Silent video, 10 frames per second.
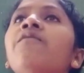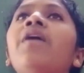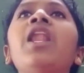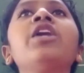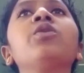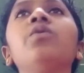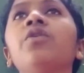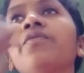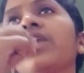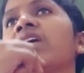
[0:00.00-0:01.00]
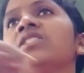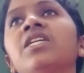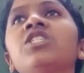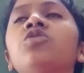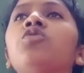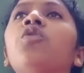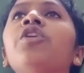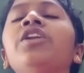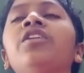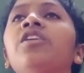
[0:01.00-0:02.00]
well and good, we can just throw it